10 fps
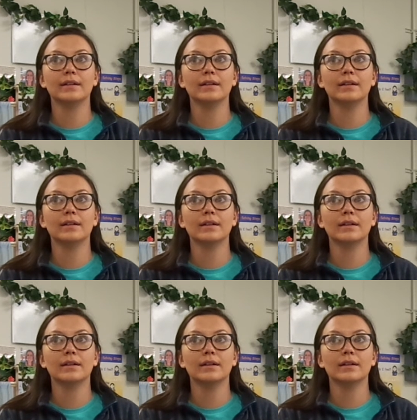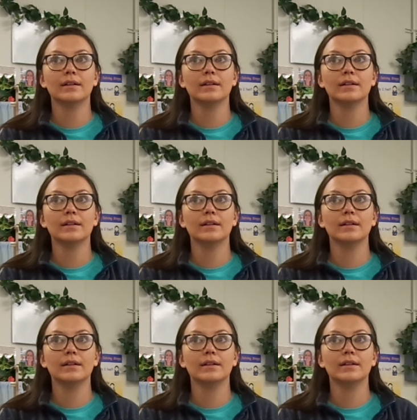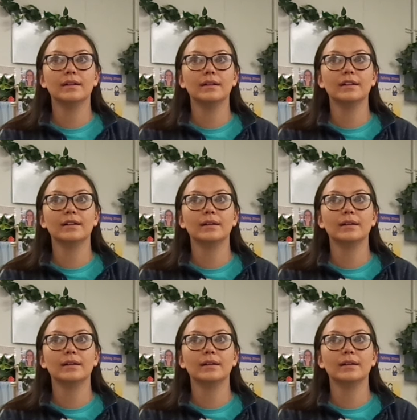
No one is speaking in this clip.